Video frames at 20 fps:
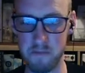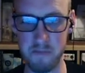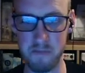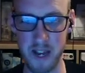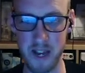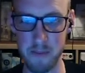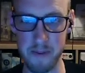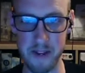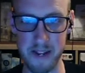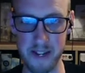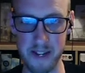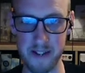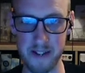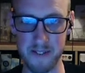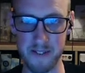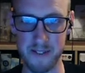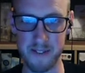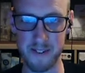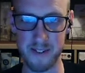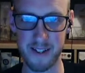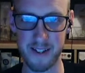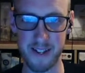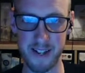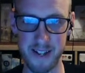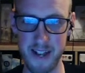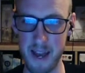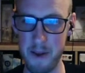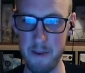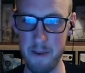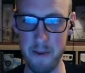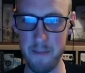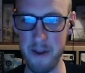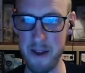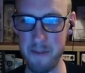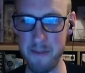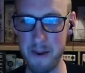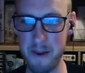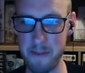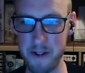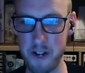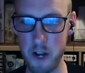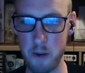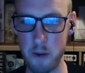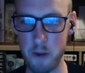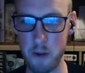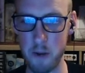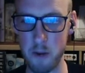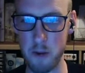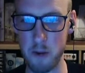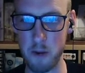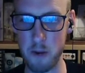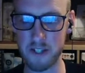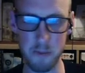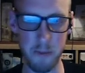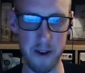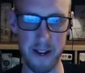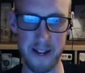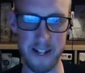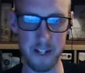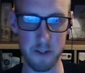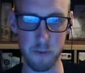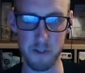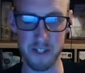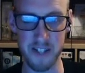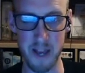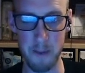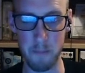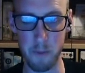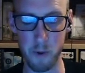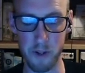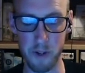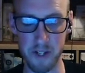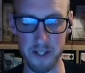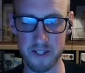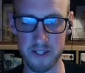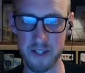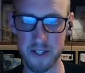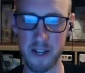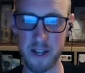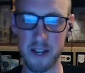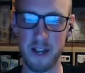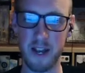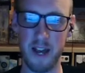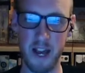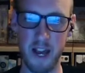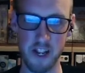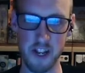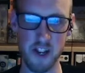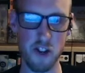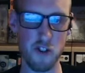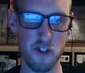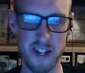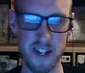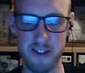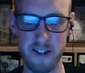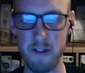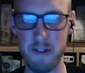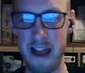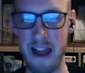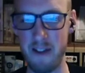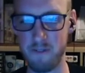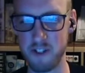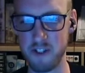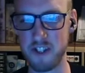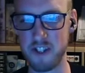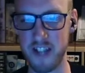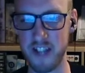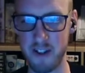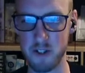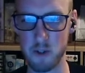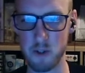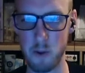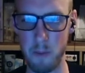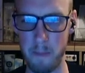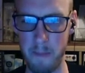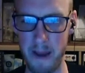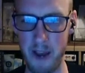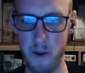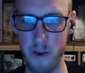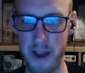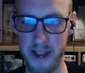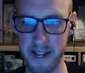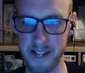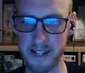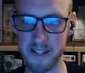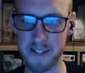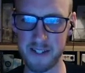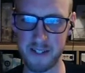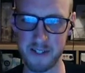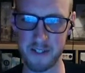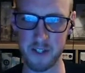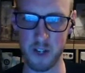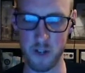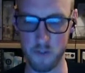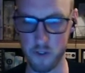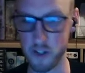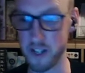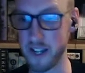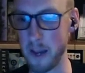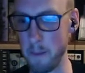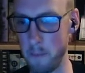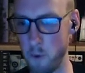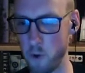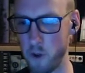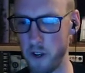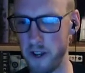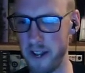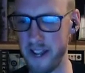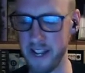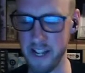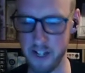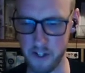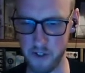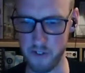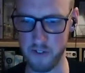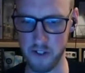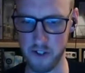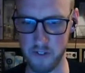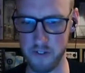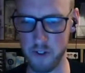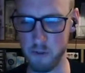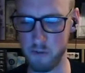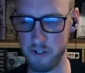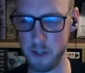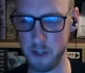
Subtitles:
Maybe no points. You might end up with 10 points. Usually it averages out to about 8. So if you can get more than 8, you've done really